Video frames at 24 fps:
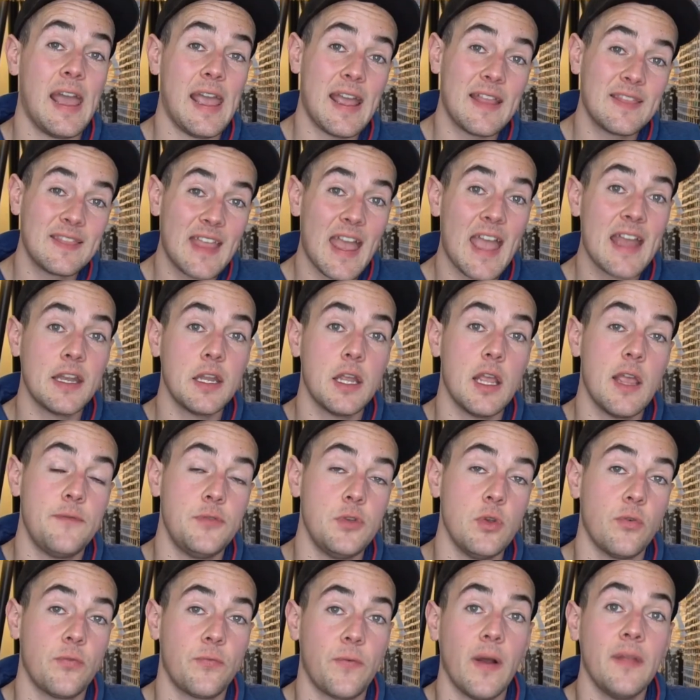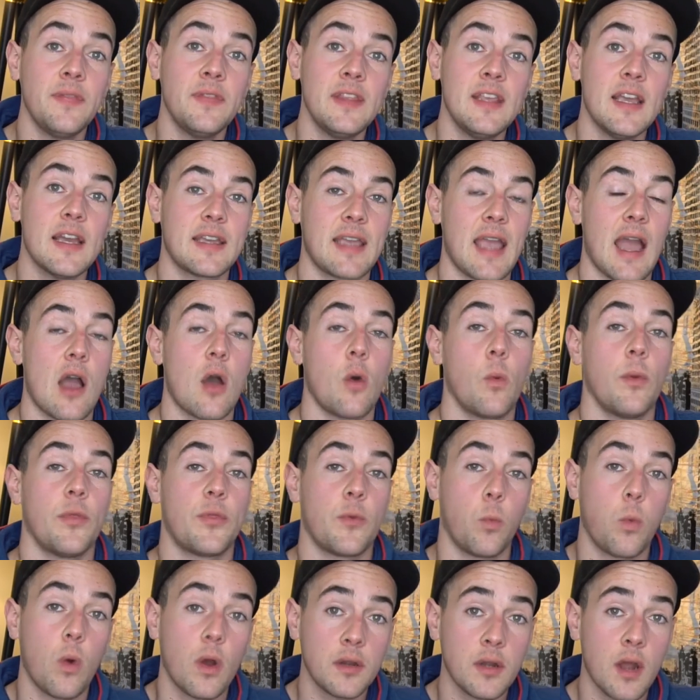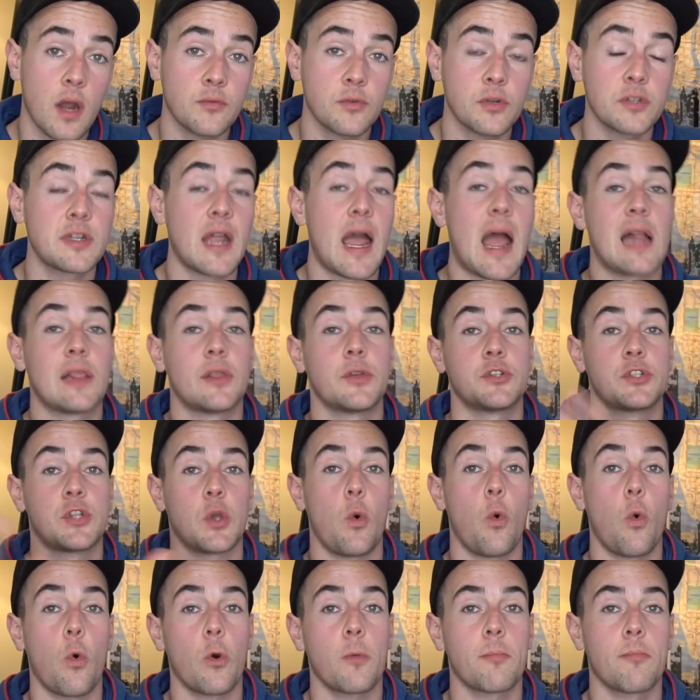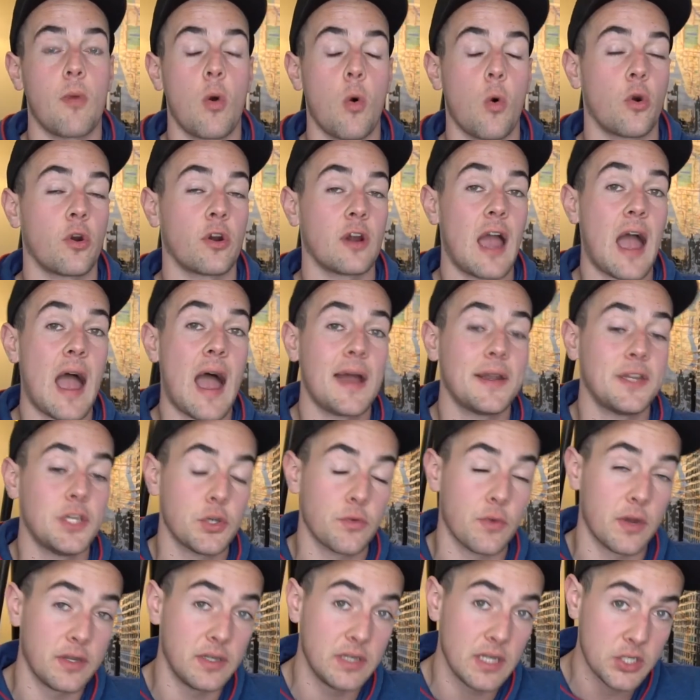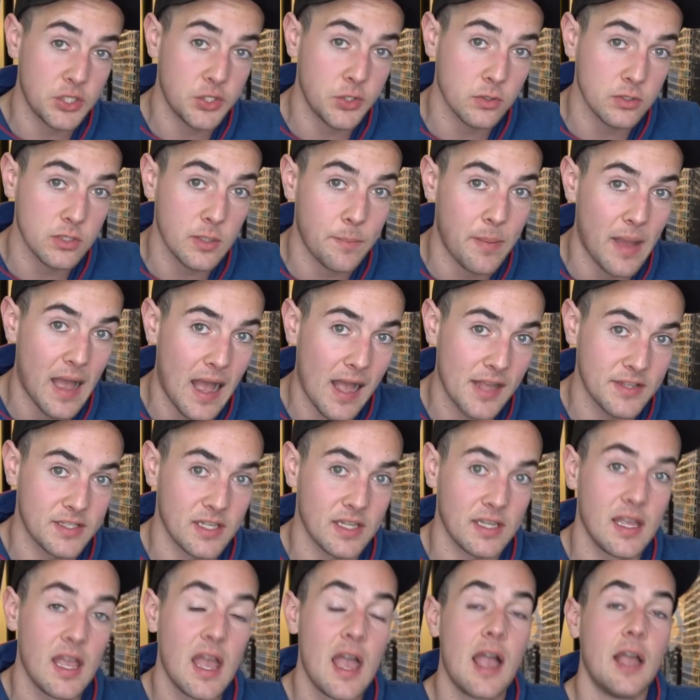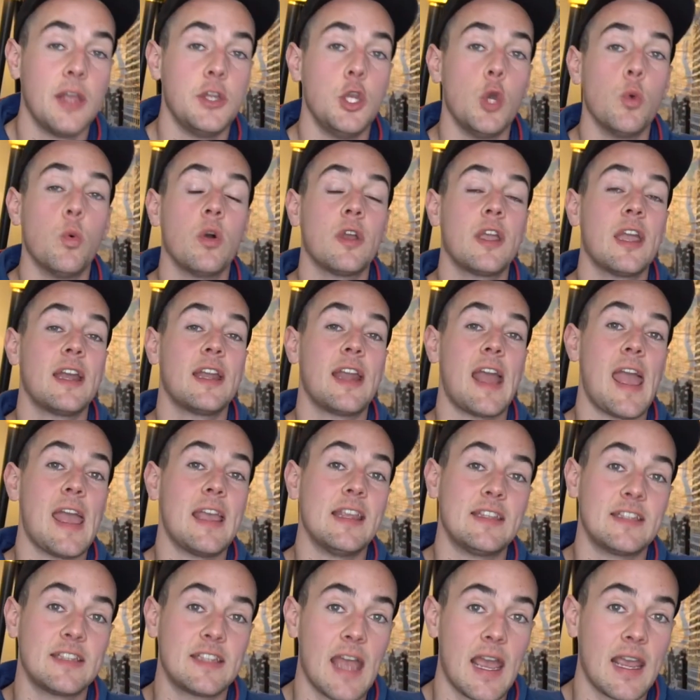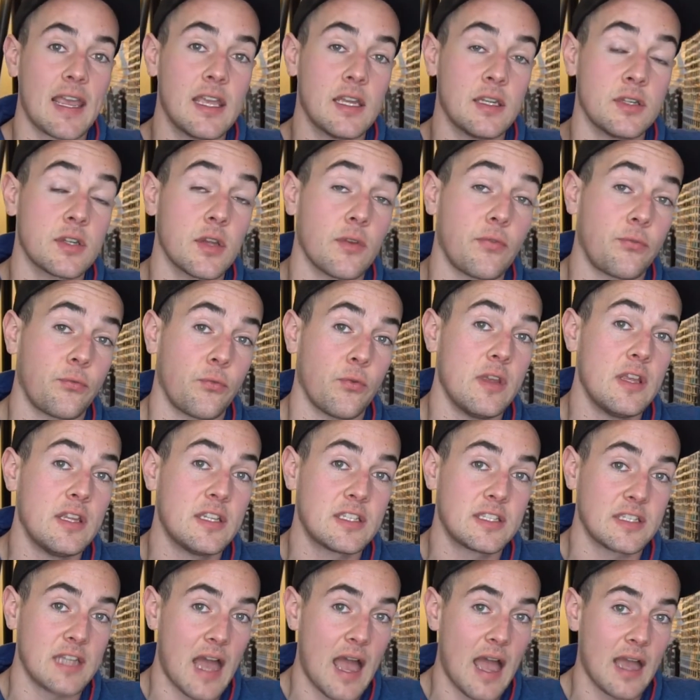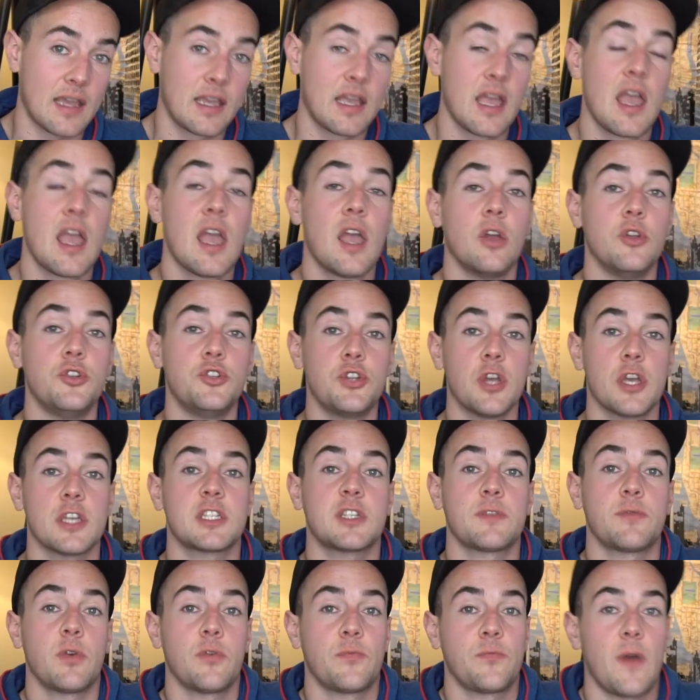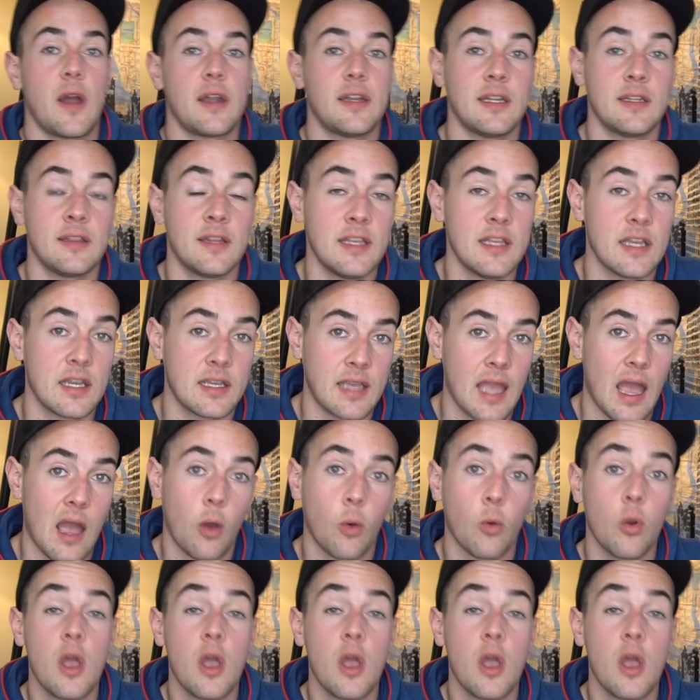And then if you fund the account with $100 or more on your initial deposit, you will get a second free stock just for funding the account.